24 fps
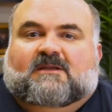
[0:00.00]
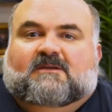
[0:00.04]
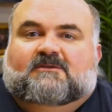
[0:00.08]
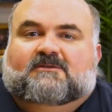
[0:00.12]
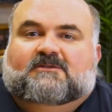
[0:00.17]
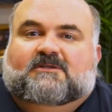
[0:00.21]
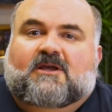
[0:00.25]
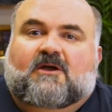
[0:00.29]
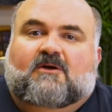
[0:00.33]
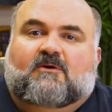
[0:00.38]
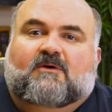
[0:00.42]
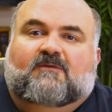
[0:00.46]

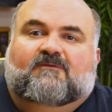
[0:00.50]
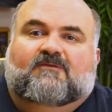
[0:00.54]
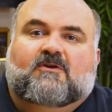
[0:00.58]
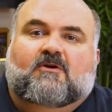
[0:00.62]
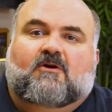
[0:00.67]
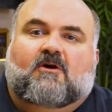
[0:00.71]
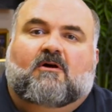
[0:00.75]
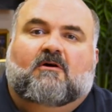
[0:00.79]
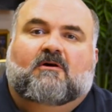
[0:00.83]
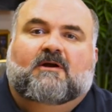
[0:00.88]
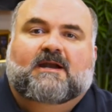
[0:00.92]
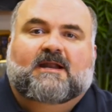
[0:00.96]
So if
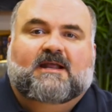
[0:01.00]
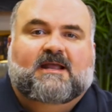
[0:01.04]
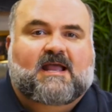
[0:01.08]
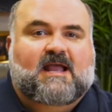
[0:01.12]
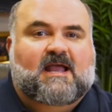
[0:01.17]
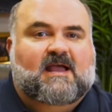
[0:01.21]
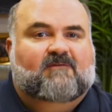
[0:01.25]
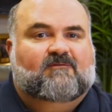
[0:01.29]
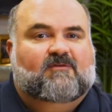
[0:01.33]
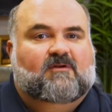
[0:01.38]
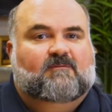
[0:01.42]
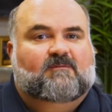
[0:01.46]
you already
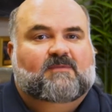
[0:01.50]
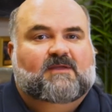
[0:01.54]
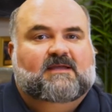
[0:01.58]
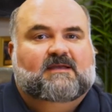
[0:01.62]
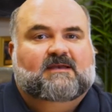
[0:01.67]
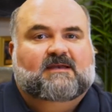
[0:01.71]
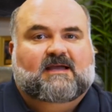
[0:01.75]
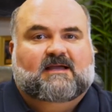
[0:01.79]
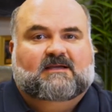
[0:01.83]
have a big,